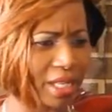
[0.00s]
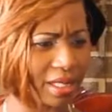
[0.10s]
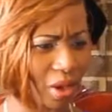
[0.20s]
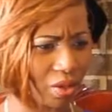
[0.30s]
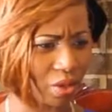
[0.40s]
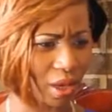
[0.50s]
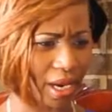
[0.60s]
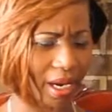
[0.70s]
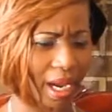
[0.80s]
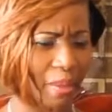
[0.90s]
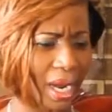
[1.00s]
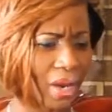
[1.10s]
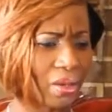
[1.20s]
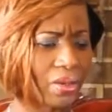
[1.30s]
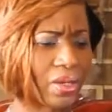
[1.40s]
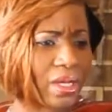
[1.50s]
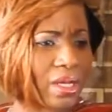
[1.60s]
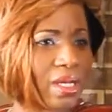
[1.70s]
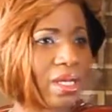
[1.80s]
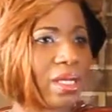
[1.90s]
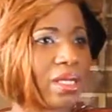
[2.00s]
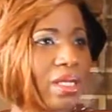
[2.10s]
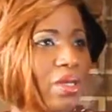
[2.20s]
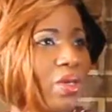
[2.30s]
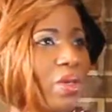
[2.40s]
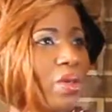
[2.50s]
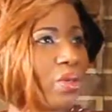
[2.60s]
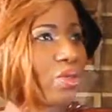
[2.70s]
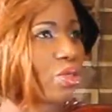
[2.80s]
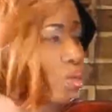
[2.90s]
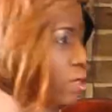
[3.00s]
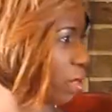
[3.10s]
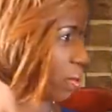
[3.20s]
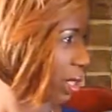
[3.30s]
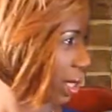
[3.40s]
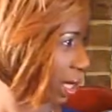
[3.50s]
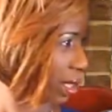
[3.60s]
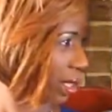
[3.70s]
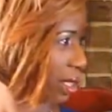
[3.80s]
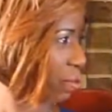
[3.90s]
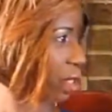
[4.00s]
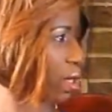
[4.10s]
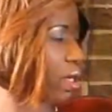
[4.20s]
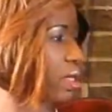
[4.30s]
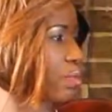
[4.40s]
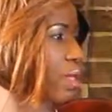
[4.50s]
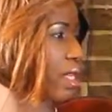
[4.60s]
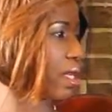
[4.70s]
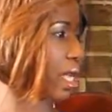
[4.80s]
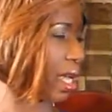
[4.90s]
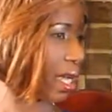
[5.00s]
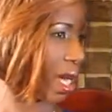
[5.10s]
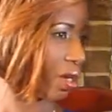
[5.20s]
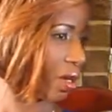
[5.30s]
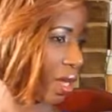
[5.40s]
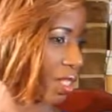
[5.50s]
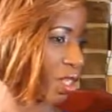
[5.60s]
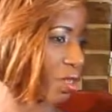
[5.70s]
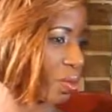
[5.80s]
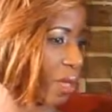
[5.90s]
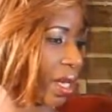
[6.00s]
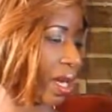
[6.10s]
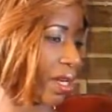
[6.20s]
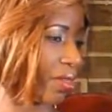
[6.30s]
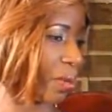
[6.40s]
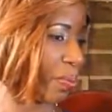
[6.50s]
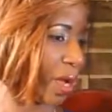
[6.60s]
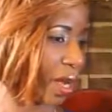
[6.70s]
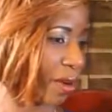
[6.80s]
to talk to her about, you know, doing something like this. Because me and another gentleman, another